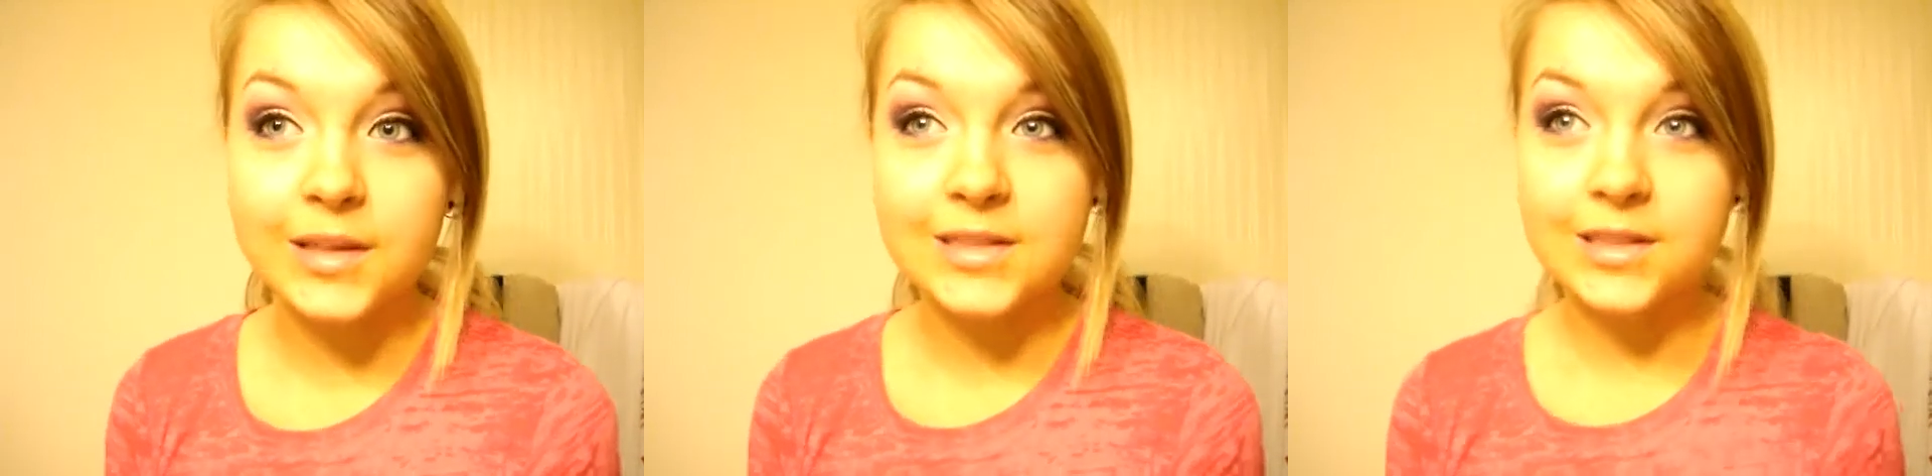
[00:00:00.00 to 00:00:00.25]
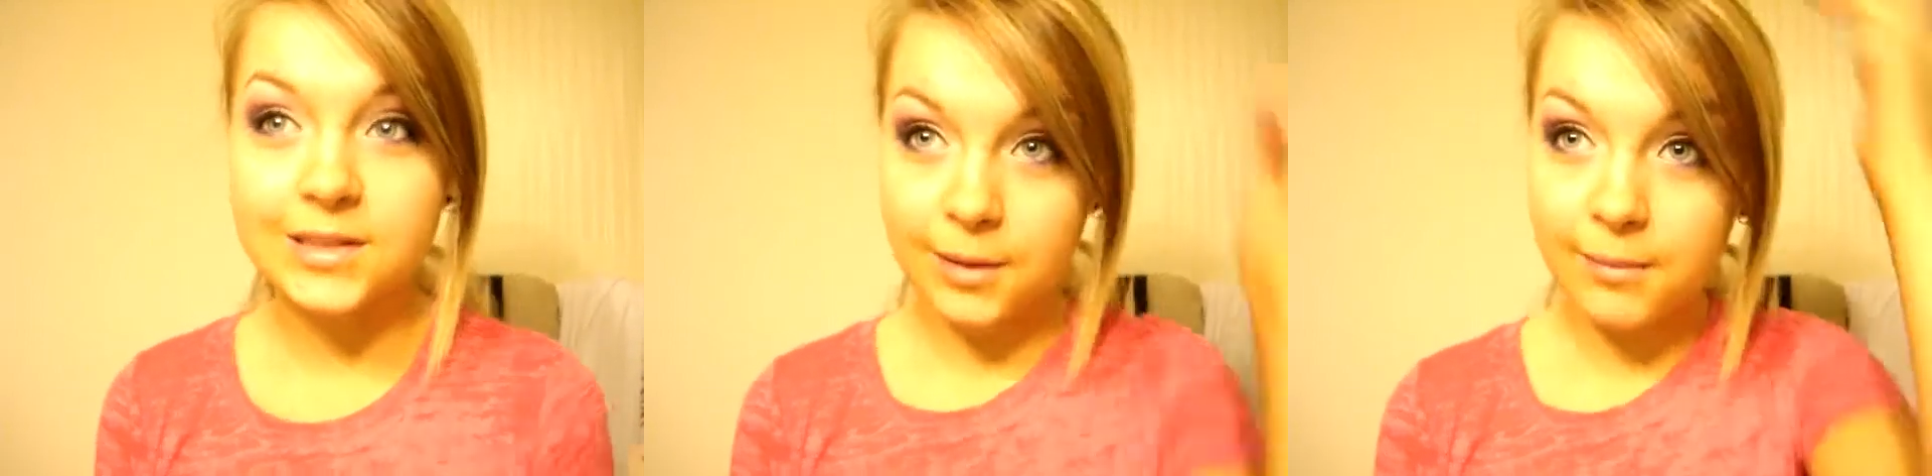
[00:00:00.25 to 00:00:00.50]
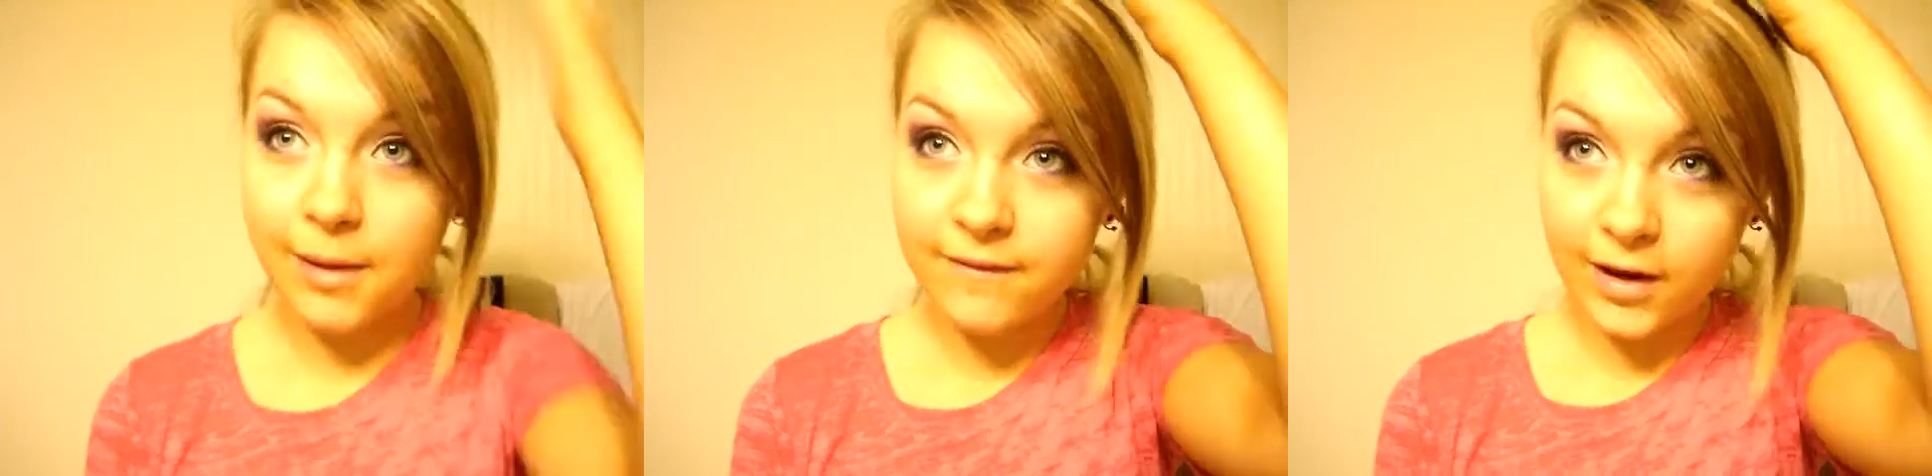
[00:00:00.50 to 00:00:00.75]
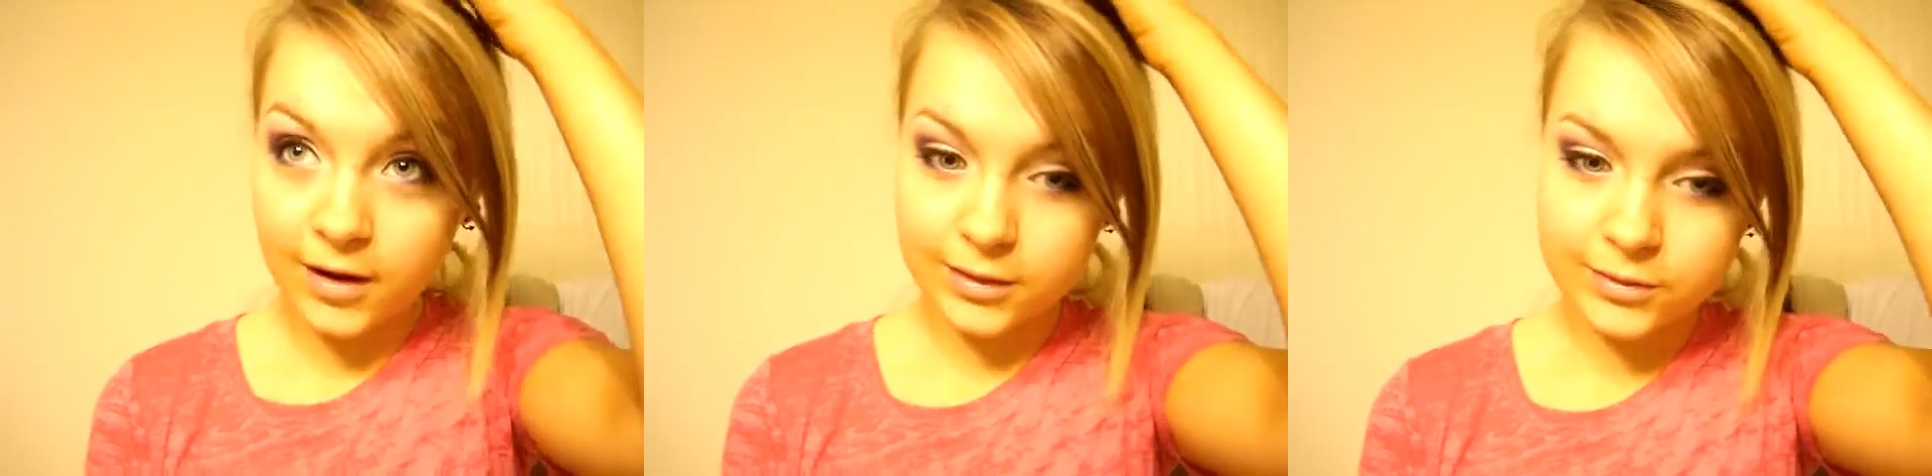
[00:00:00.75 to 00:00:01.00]
this is going to be my
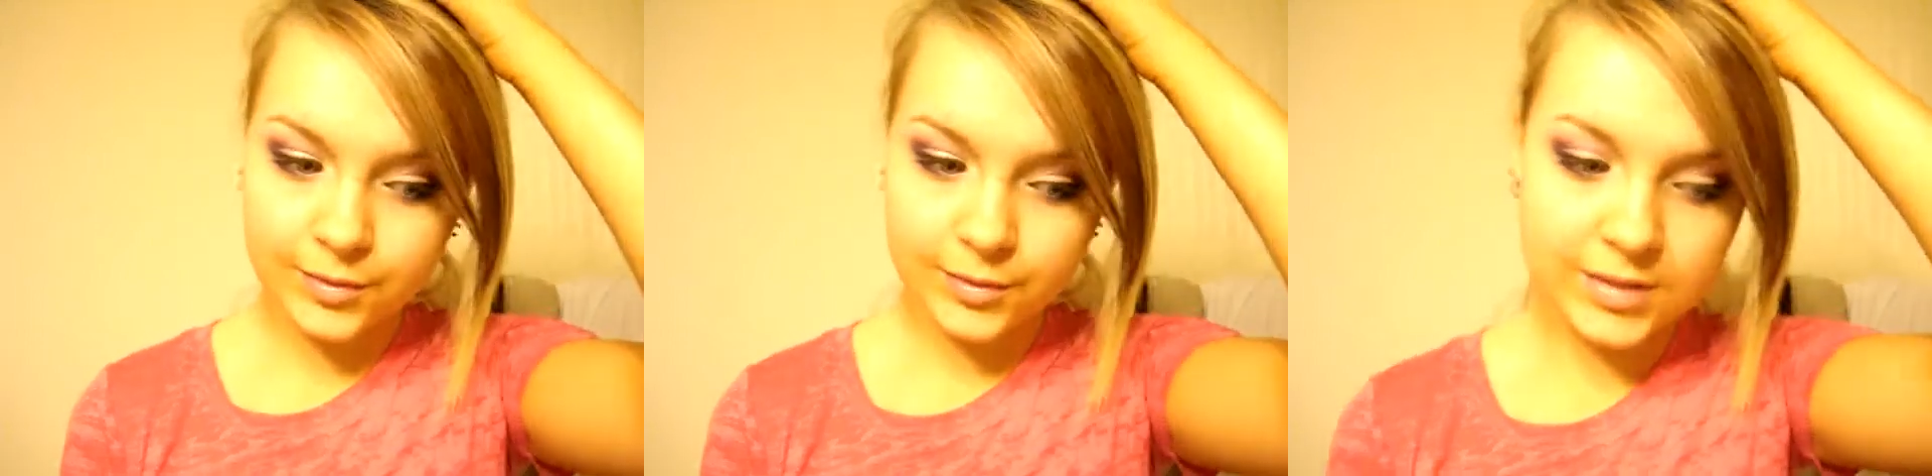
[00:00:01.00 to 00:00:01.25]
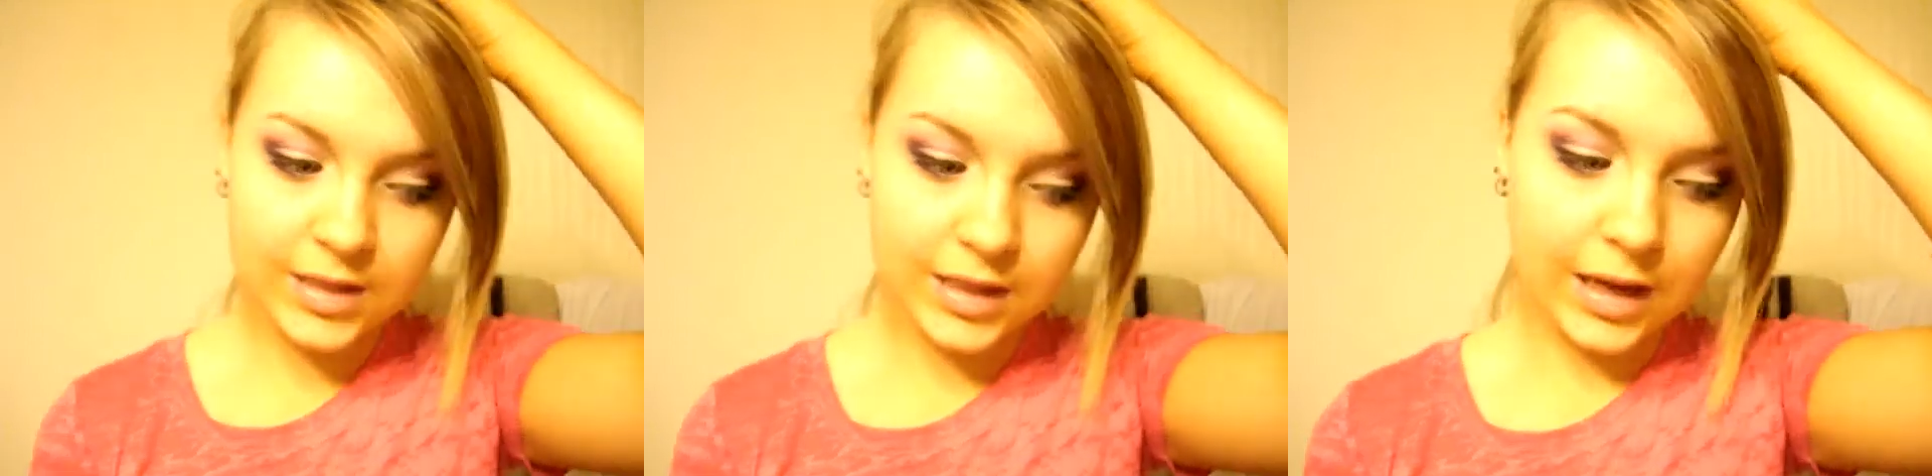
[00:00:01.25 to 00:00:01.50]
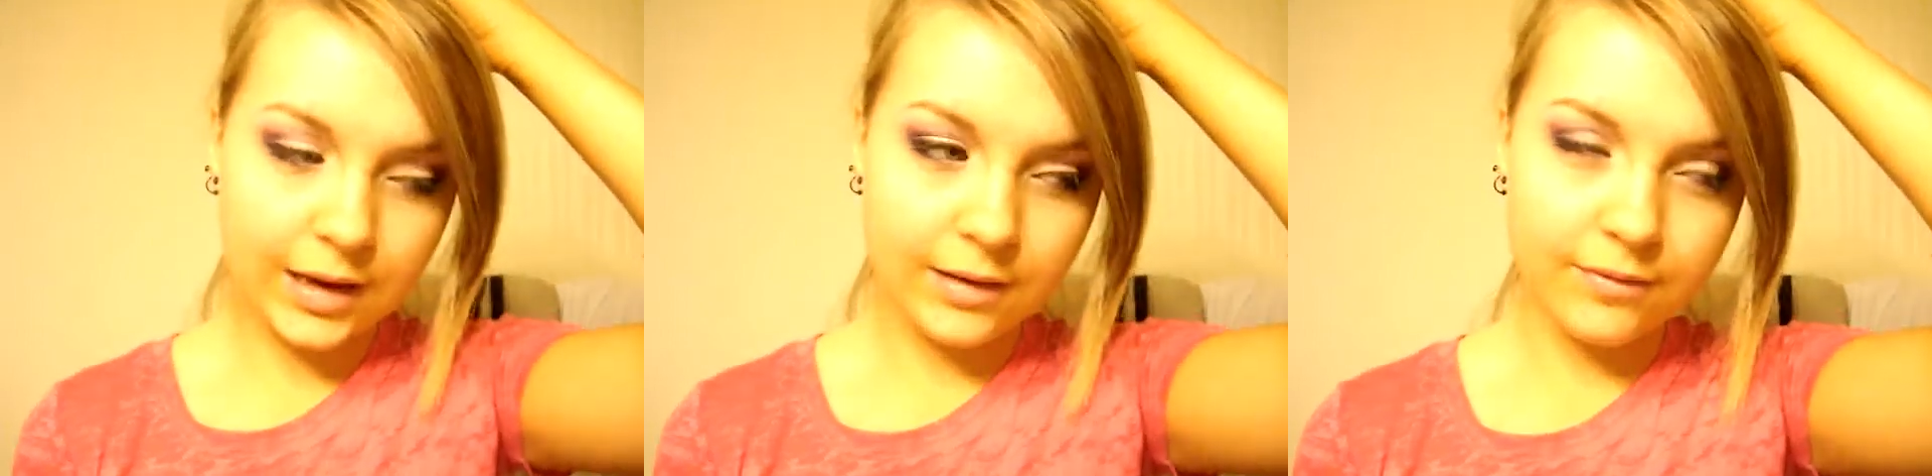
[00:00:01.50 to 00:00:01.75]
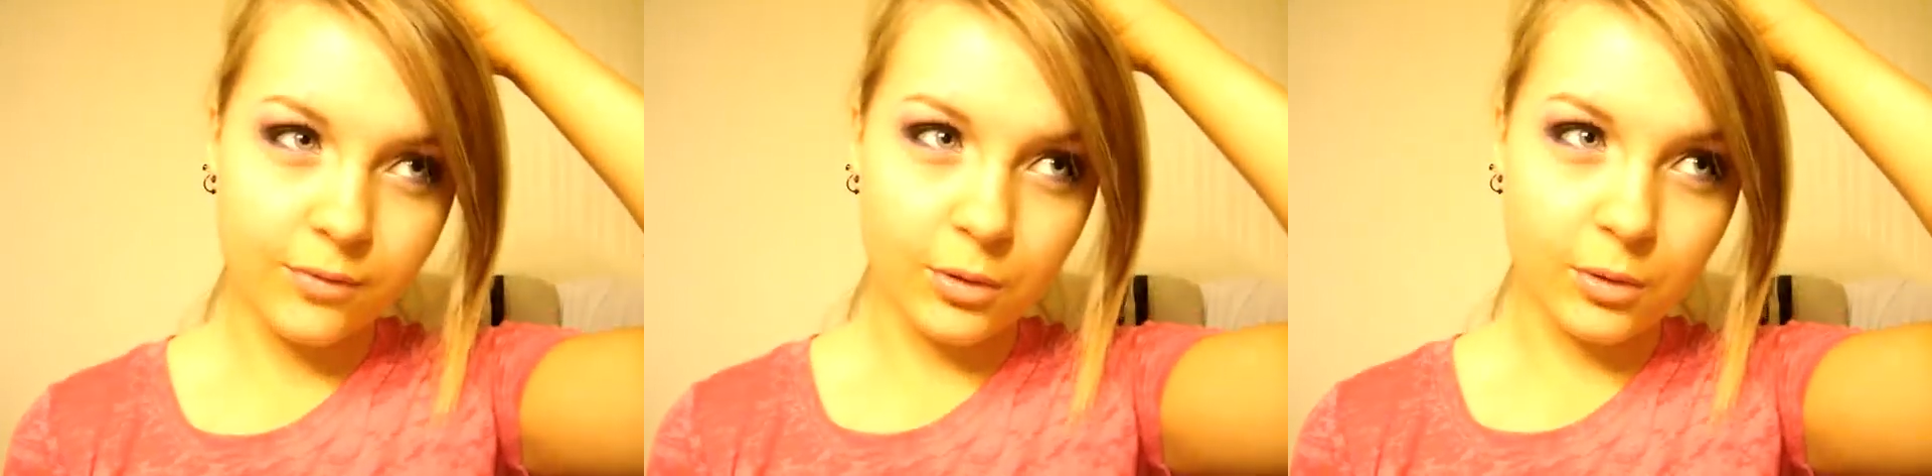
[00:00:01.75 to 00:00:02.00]
foundation
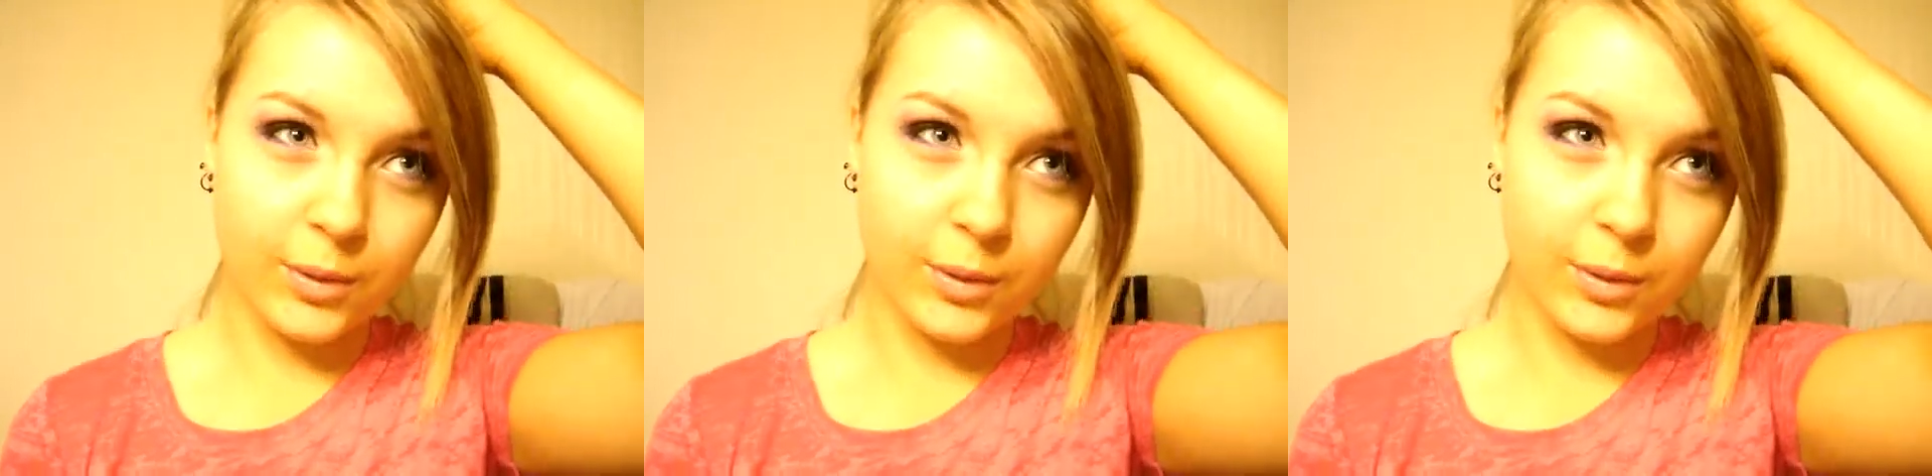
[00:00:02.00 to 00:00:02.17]
routine for